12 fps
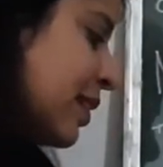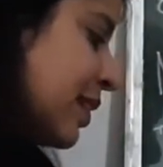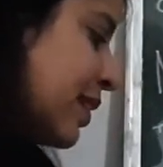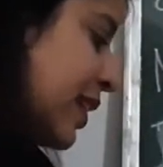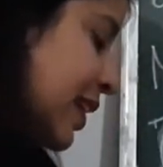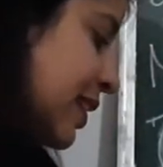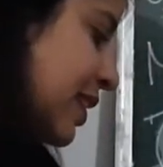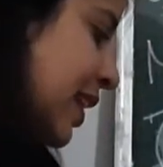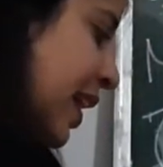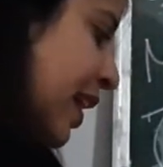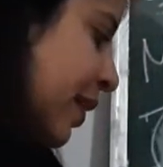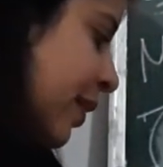
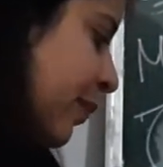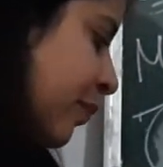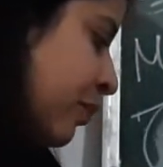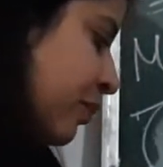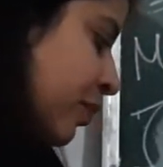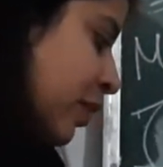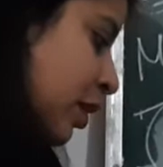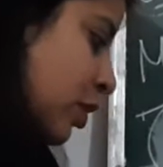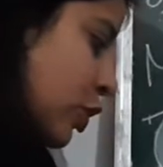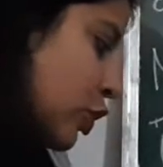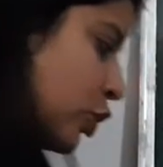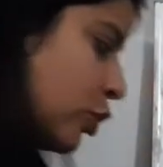
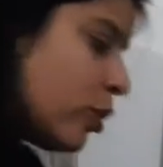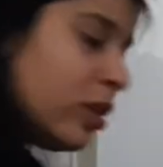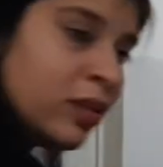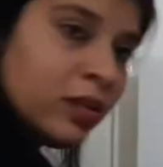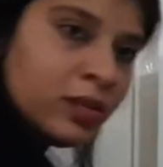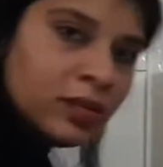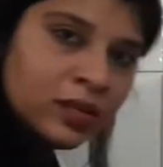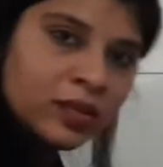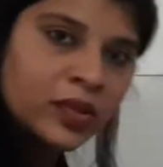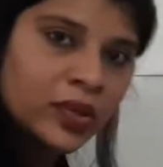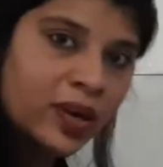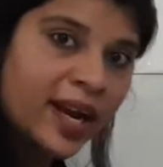62,
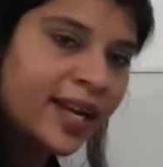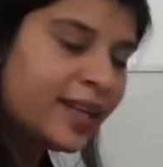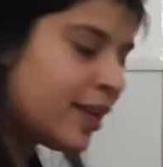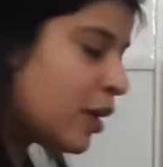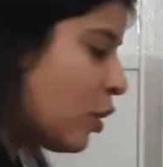right?